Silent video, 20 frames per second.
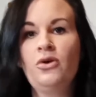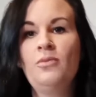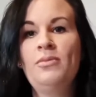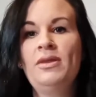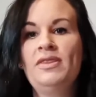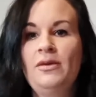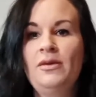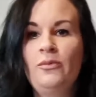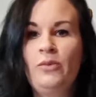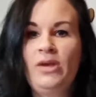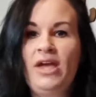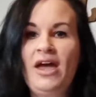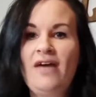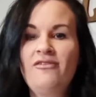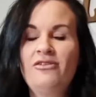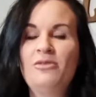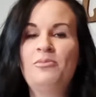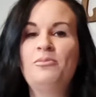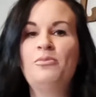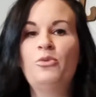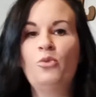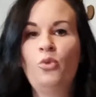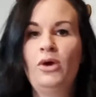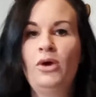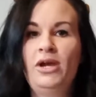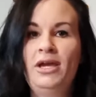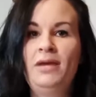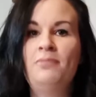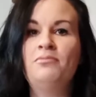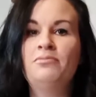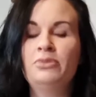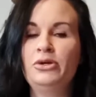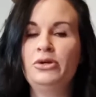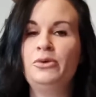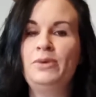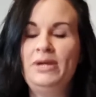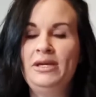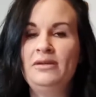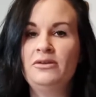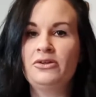but then we have a boy blue
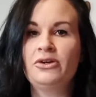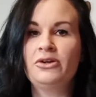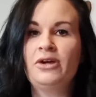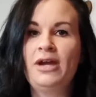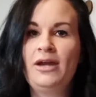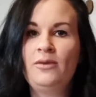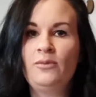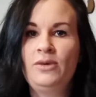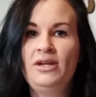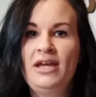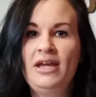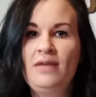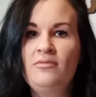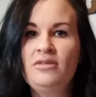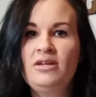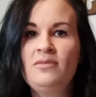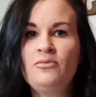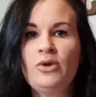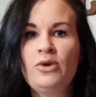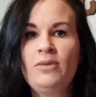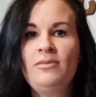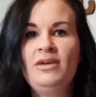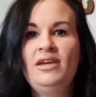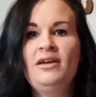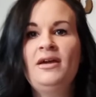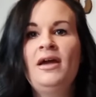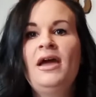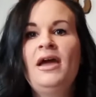heeler and we named him Remy.